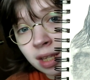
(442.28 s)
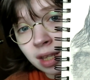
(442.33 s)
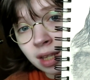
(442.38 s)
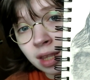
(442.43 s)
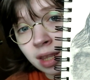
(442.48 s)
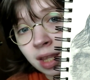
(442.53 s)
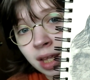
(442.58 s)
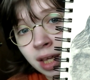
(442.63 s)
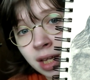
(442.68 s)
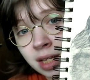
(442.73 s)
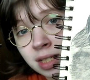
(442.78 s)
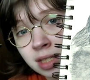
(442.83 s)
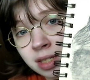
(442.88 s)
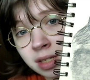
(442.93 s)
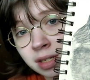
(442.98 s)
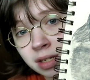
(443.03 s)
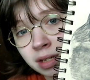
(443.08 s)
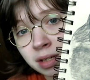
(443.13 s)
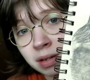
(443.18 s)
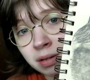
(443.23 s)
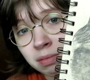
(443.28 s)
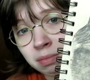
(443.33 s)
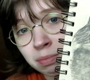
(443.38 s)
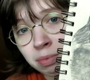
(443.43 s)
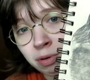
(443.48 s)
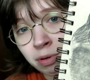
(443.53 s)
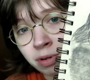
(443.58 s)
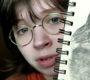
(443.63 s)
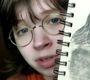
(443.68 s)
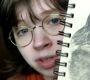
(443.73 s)
this
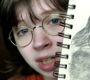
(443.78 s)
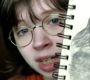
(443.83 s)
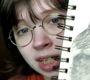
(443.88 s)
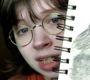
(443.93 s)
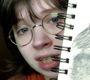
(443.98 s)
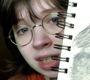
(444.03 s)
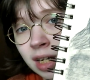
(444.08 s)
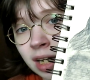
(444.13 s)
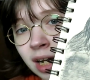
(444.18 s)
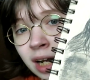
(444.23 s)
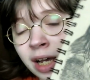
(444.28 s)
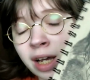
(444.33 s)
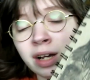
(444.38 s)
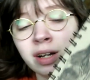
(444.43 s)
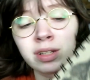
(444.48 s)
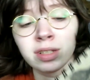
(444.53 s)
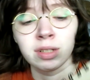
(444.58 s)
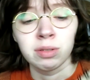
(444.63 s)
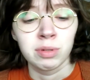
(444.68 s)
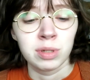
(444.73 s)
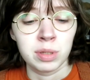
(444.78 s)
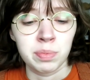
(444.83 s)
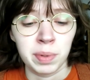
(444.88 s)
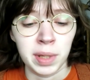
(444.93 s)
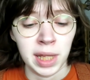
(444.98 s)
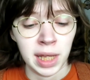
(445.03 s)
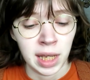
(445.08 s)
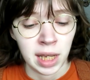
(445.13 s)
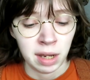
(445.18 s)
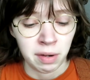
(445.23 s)
portrait. I also was
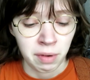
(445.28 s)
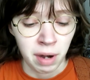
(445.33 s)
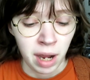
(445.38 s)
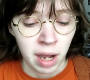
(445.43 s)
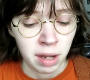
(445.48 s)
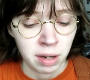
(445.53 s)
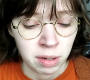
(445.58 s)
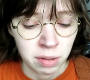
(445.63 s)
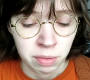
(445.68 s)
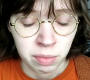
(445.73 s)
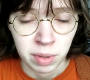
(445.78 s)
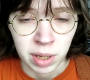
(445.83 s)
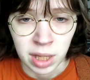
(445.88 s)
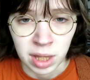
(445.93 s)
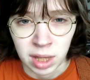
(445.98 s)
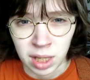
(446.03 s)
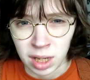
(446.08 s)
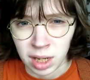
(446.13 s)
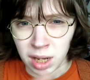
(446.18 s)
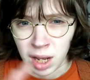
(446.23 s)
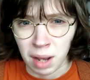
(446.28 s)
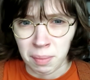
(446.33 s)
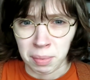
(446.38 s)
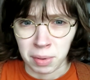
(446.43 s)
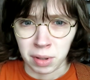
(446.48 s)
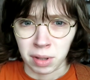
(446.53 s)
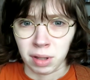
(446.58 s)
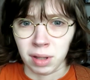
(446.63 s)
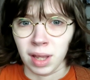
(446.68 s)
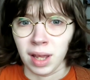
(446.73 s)
playing around with a
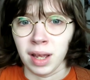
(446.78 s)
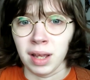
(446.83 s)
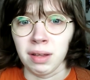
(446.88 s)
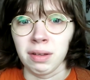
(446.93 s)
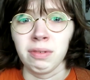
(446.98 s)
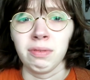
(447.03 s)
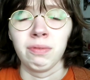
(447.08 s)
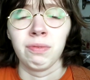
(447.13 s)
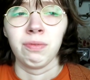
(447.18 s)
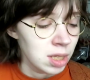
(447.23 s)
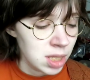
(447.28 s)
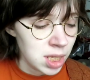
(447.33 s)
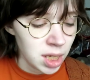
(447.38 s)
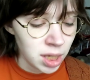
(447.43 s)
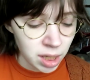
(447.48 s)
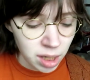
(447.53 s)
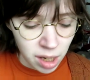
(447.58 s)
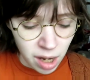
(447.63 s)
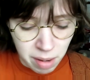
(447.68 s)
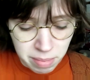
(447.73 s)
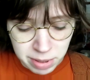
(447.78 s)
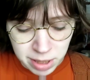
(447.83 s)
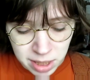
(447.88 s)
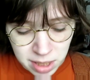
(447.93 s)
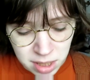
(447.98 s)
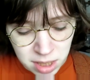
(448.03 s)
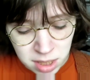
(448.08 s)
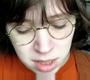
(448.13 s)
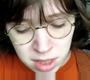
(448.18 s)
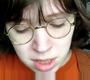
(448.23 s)
couple of sealing
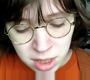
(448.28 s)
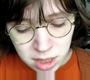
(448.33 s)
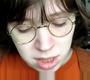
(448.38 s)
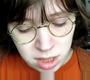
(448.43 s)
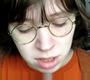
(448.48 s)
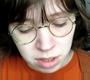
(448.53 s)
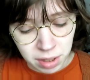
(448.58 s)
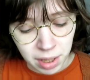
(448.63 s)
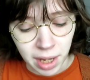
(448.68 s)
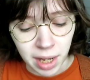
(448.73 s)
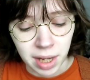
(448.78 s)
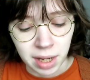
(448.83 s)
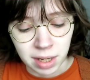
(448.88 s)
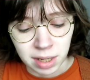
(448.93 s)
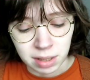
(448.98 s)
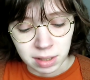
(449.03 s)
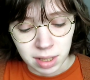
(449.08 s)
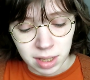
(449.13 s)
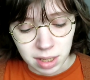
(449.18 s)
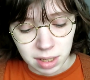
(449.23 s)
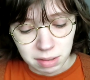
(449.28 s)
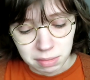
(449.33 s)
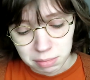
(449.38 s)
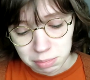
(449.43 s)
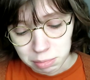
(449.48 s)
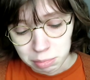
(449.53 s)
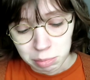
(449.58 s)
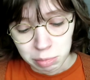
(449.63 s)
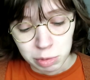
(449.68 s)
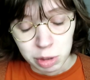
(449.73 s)
options just so that it didn't
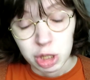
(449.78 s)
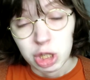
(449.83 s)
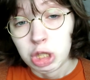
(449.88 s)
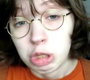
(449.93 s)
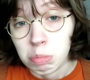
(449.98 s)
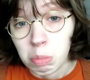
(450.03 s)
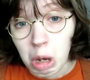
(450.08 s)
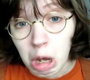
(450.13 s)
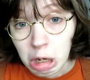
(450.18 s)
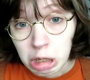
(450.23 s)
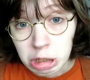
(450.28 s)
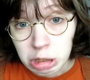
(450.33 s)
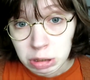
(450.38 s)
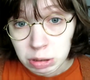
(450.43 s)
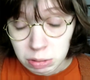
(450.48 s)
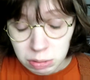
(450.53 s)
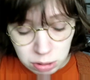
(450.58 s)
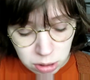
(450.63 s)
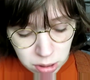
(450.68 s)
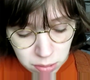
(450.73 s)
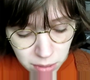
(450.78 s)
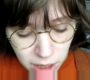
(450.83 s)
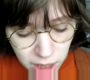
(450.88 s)
smudge too